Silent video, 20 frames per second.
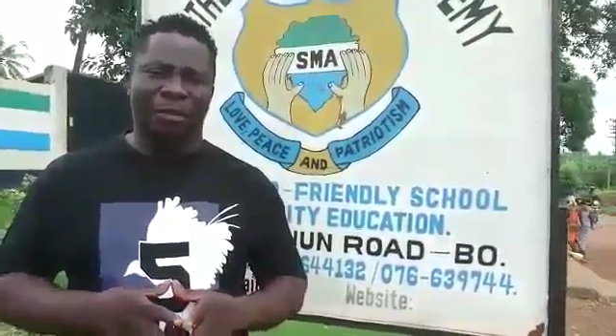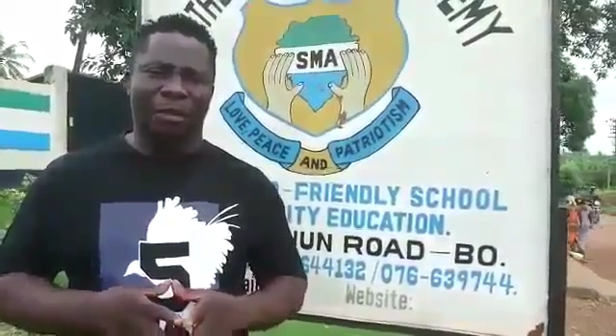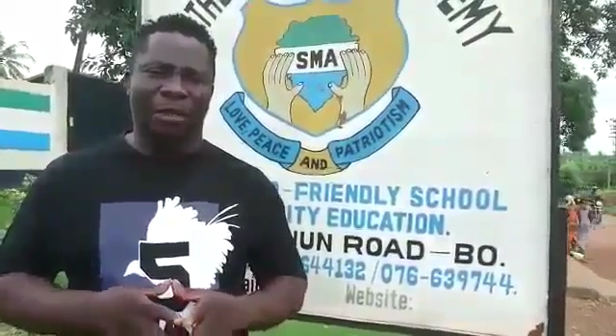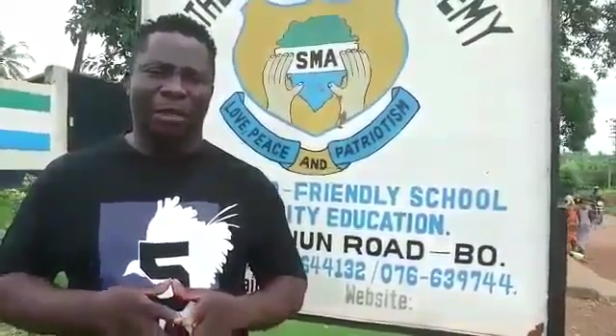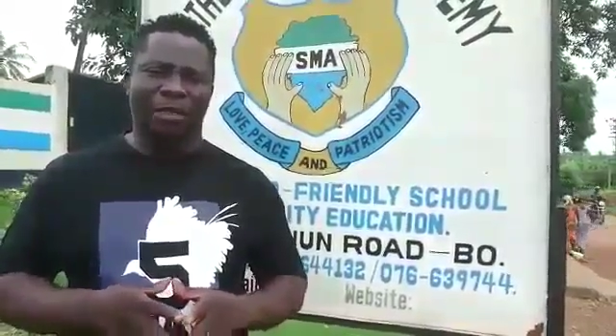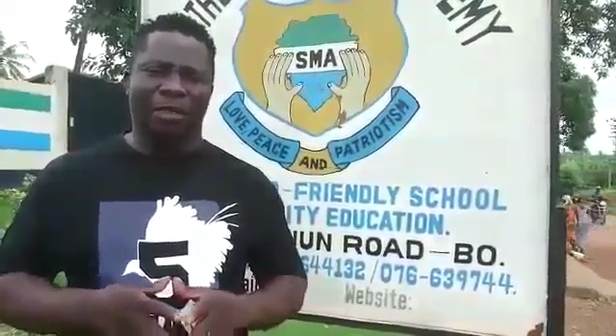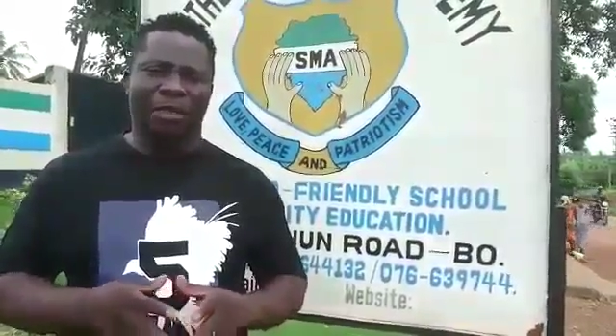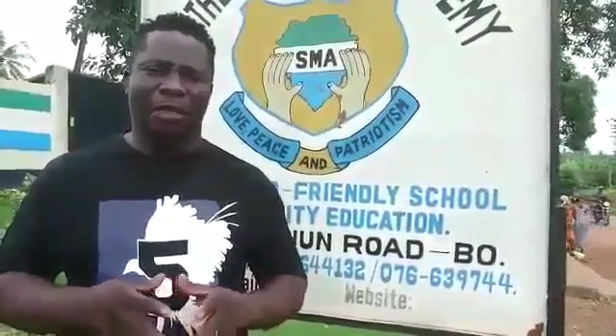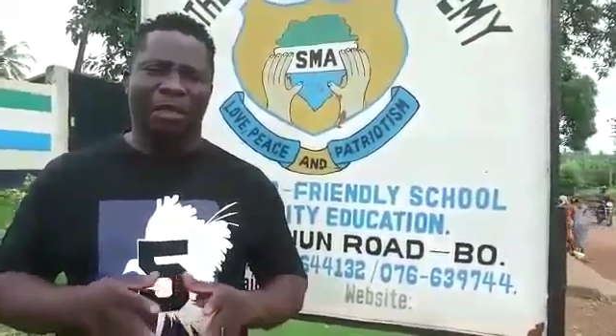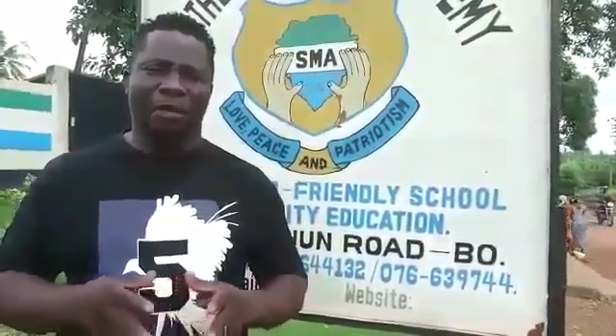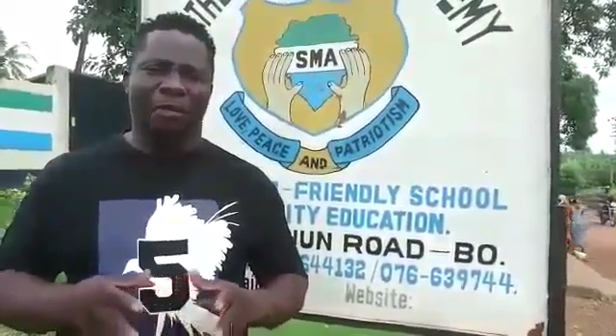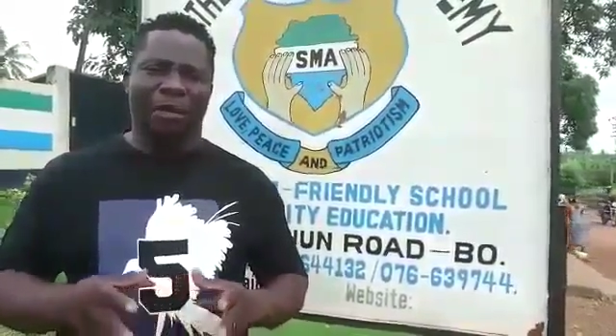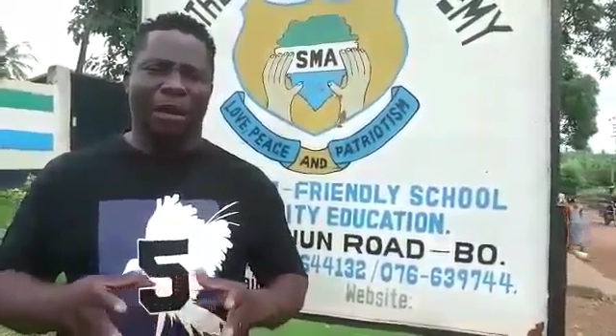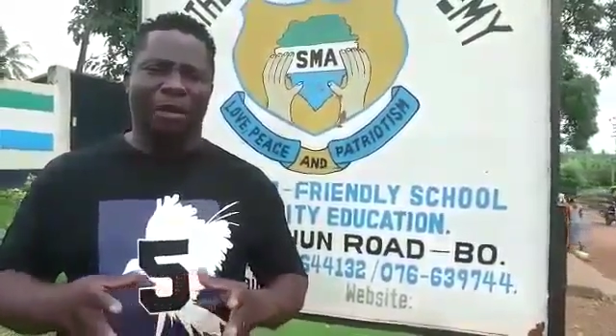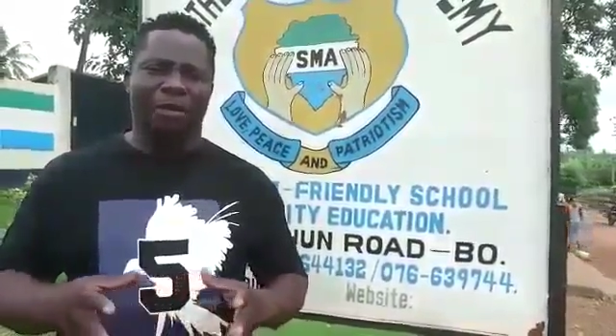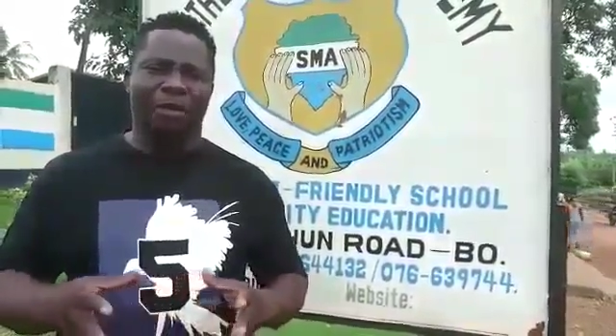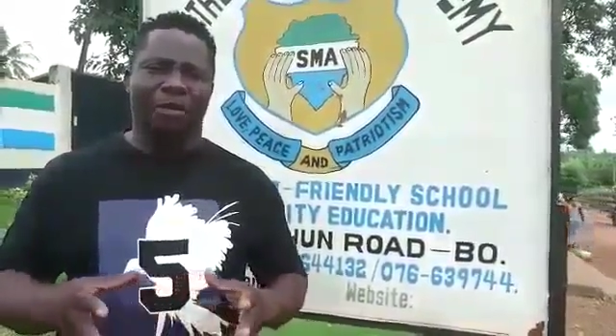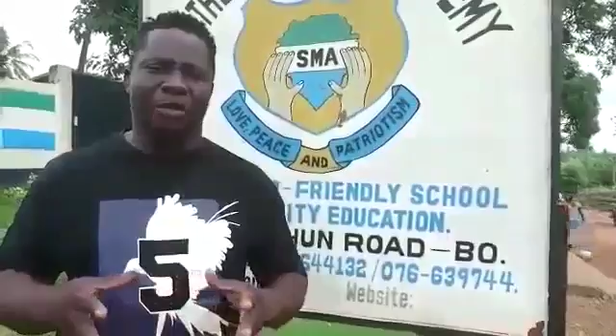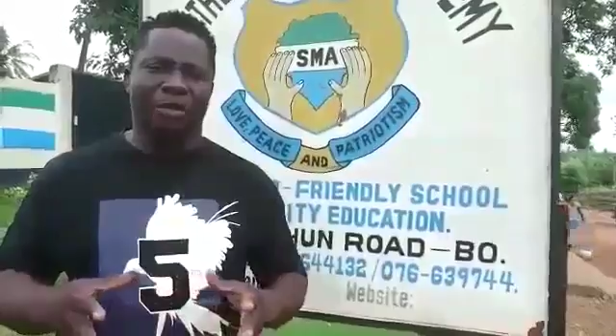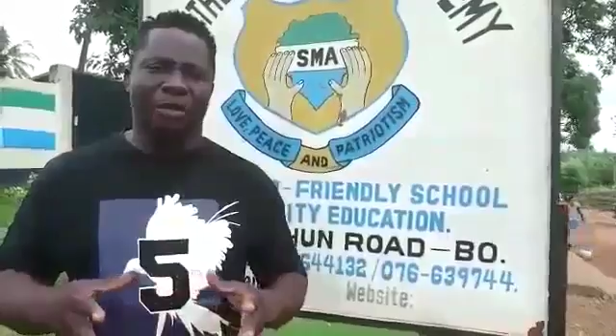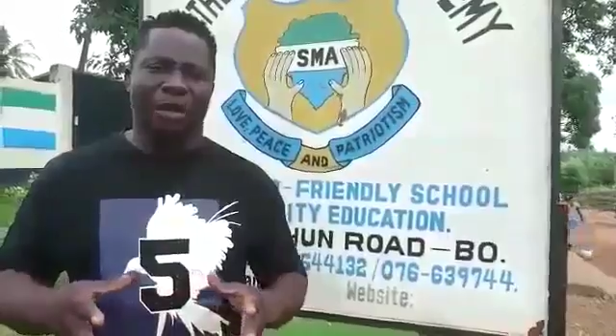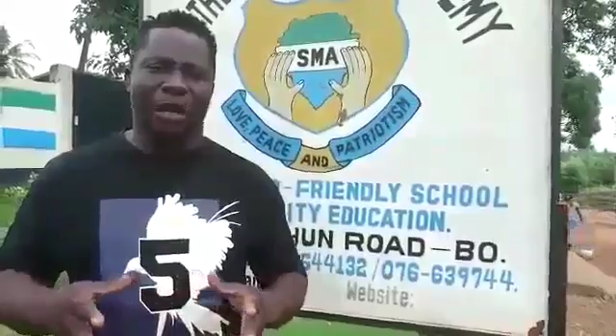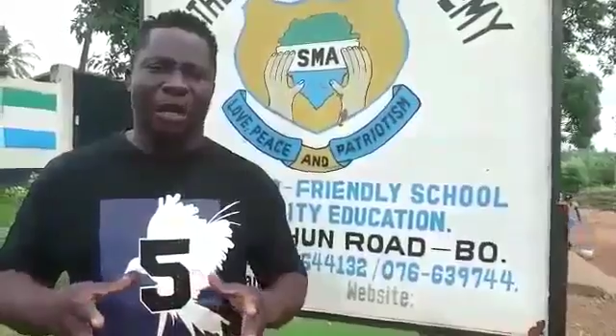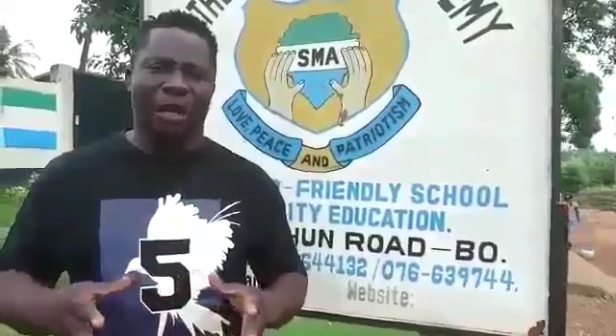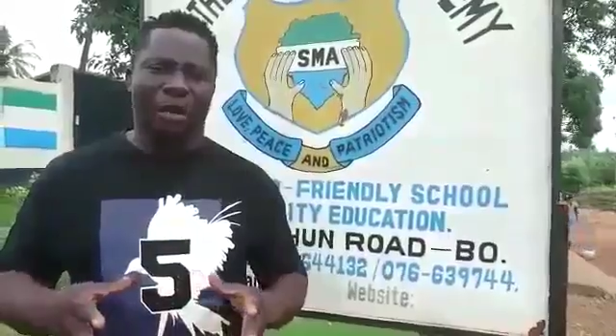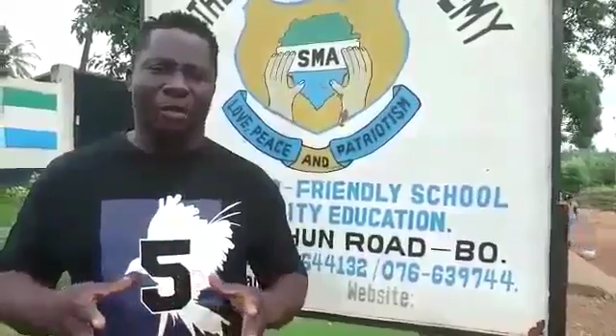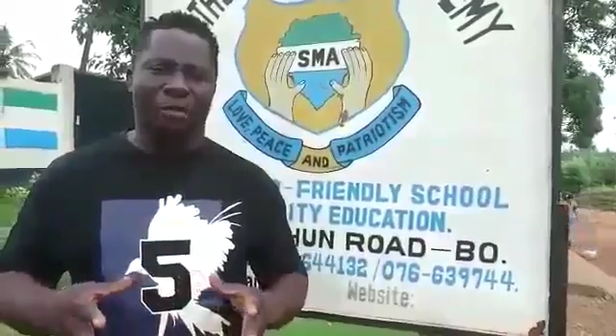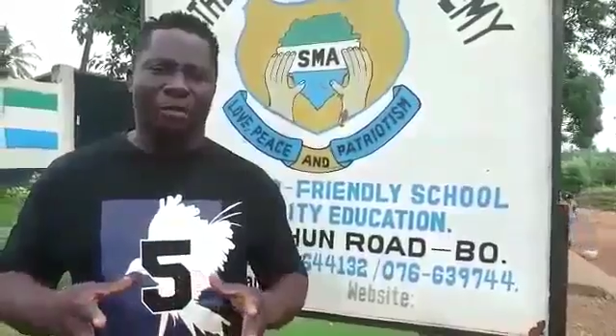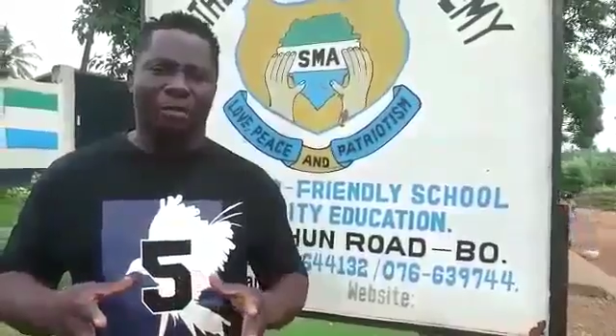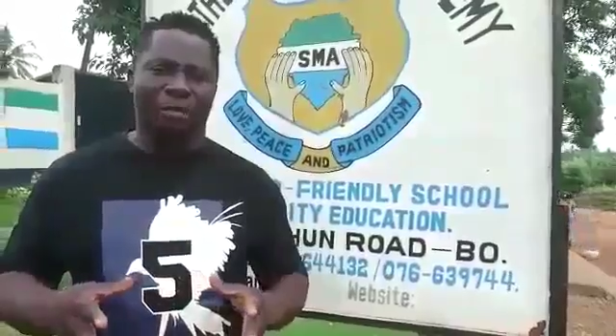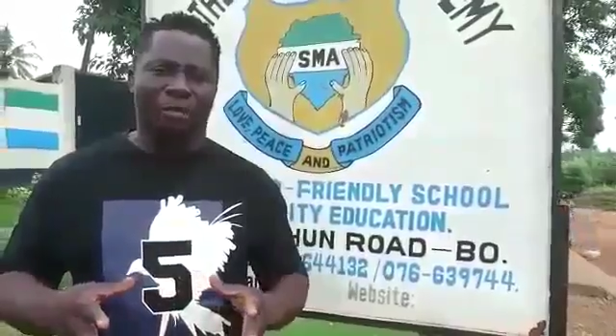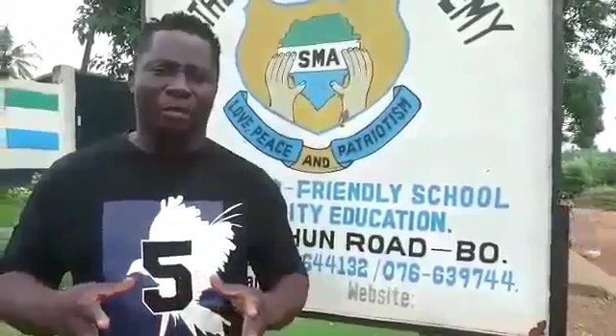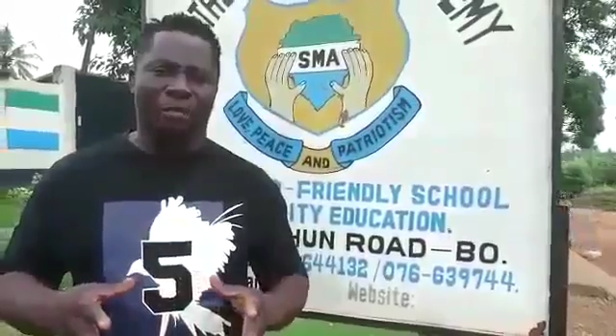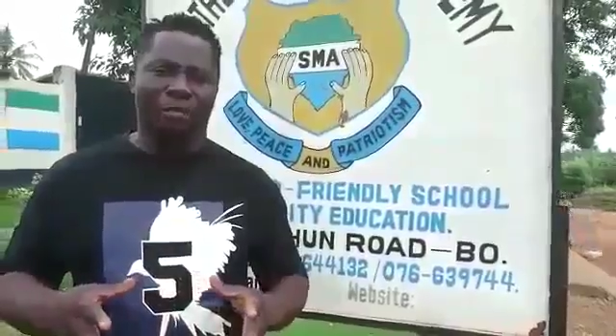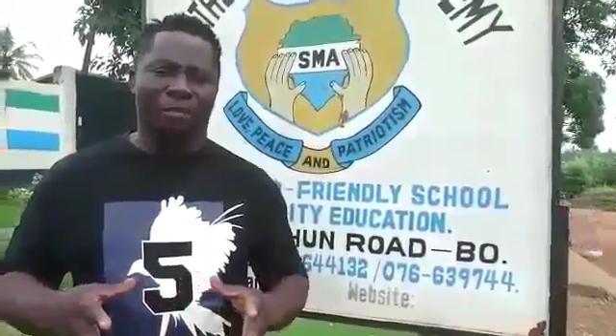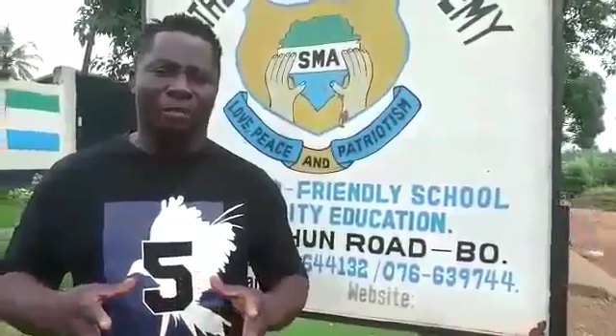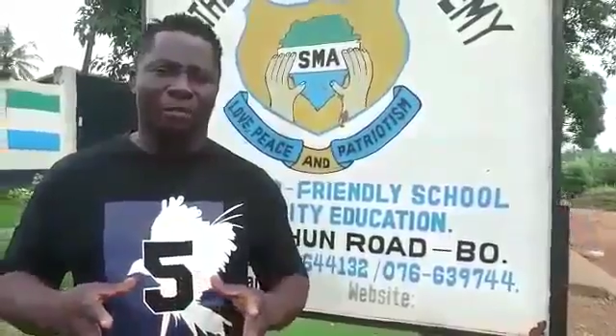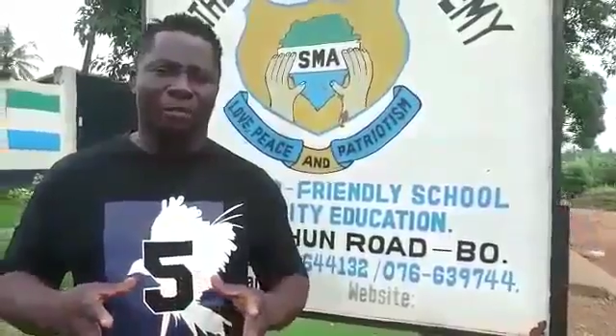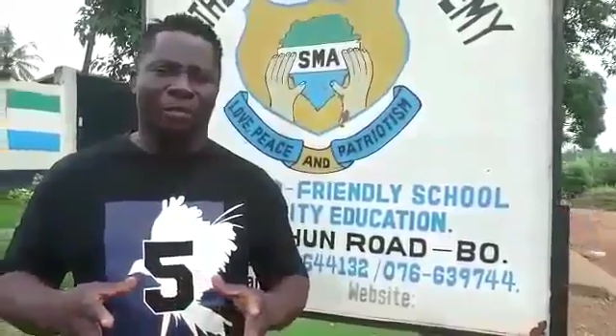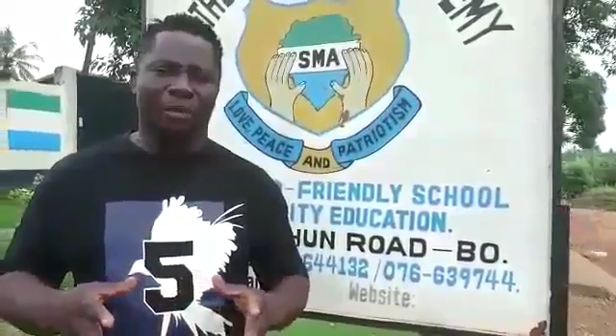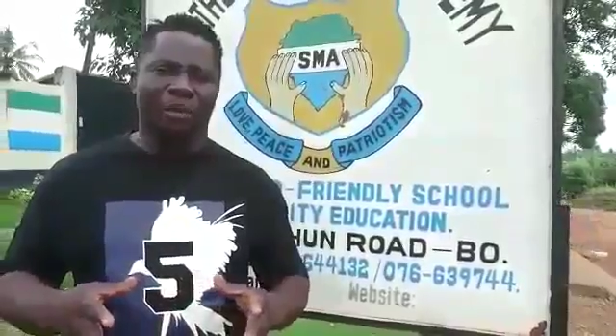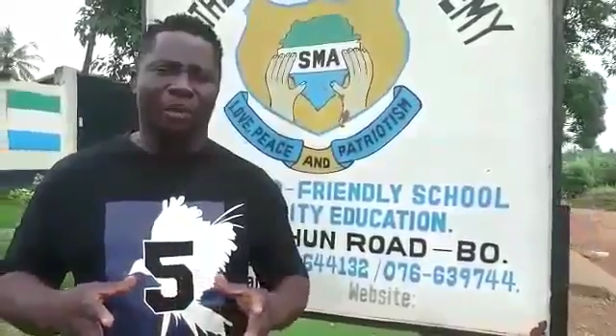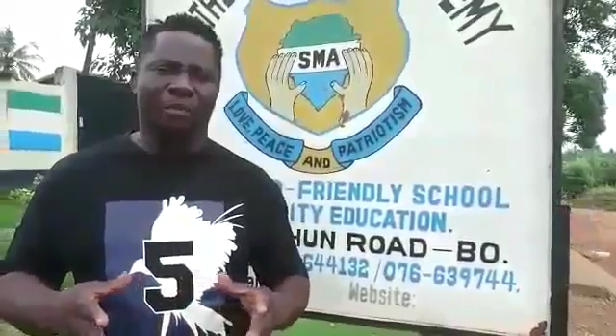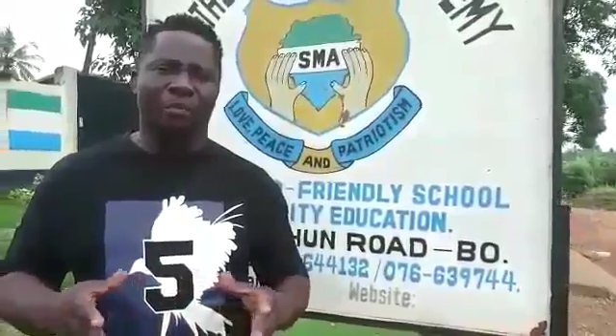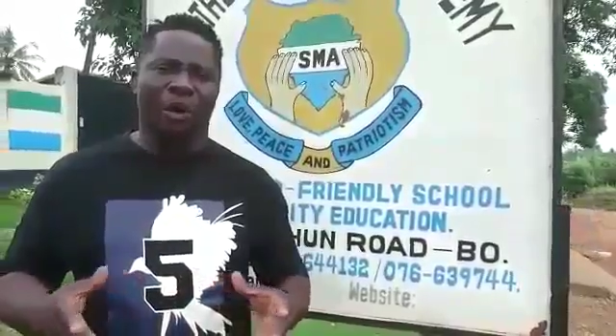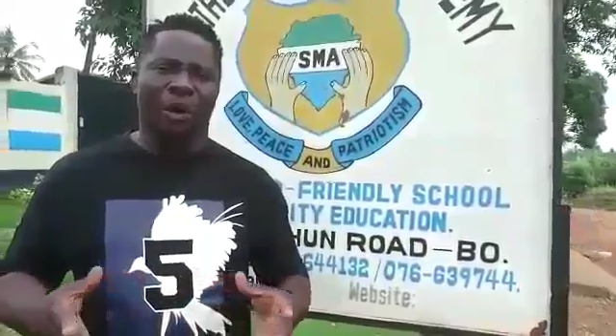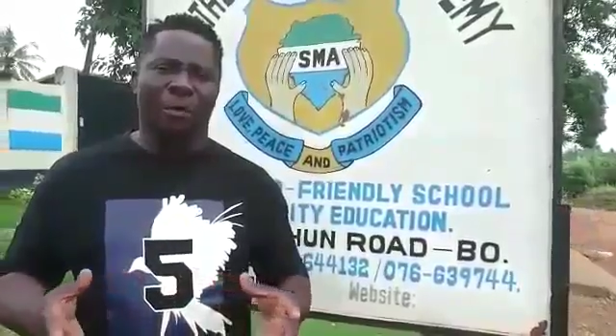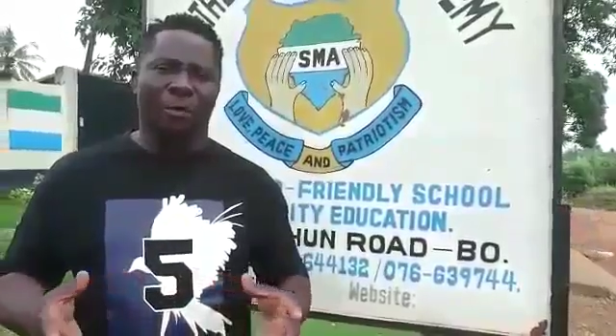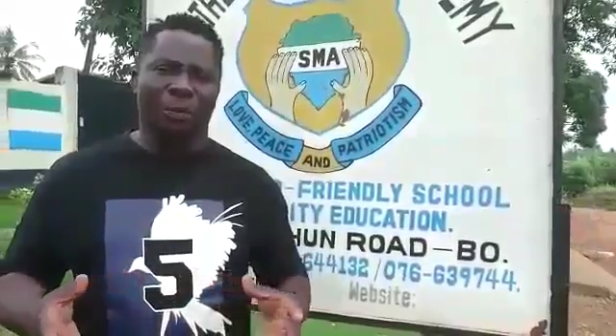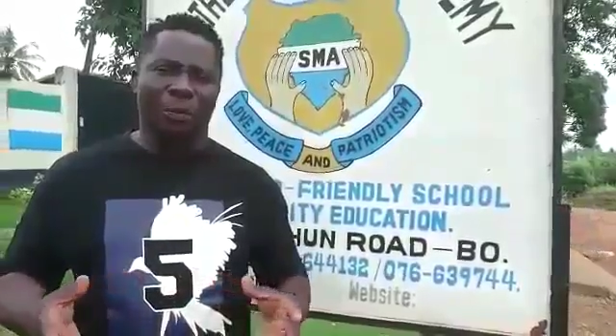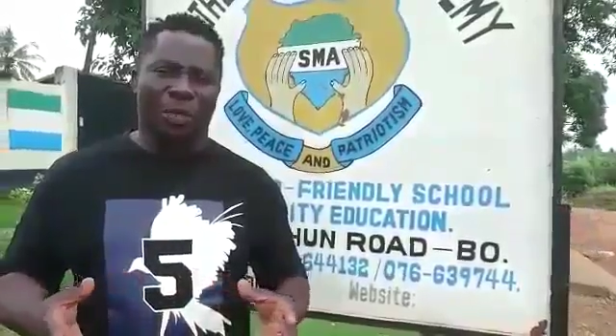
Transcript: And say once small